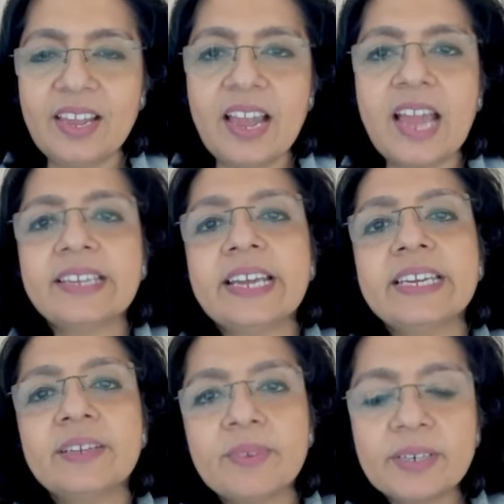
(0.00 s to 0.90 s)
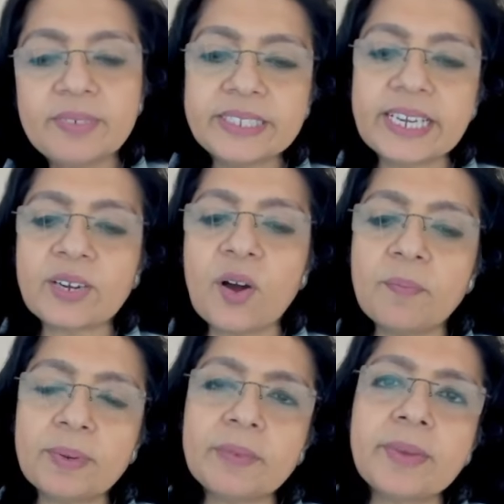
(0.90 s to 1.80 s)
And anyone with a
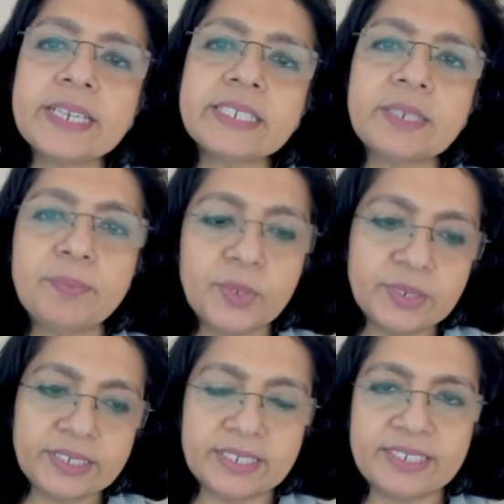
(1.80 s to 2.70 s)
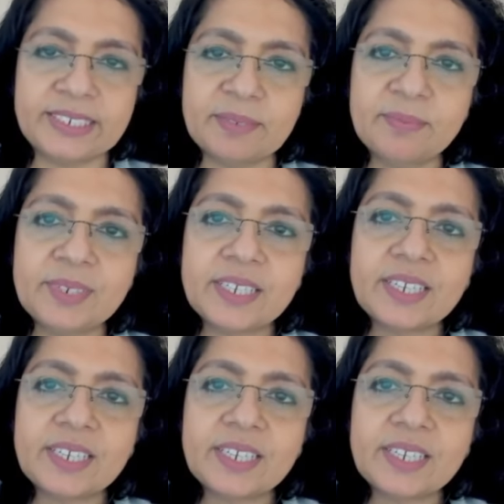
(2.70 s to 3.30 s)
compromised immune system